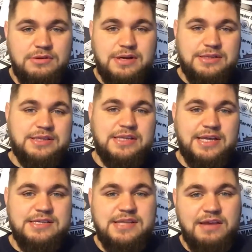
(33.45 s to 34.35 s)
Well, the thing
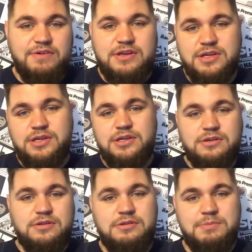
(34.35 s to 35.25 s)
is, David,
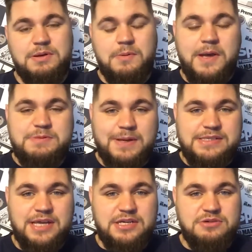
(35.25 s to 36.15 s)
the minimum
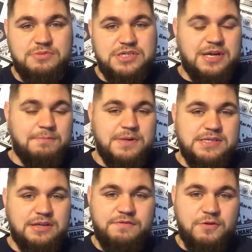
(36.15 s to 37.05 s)
expectation was
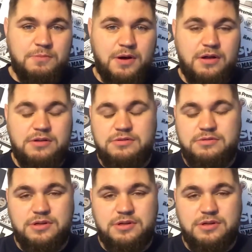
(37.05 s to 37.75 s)
Champions League football.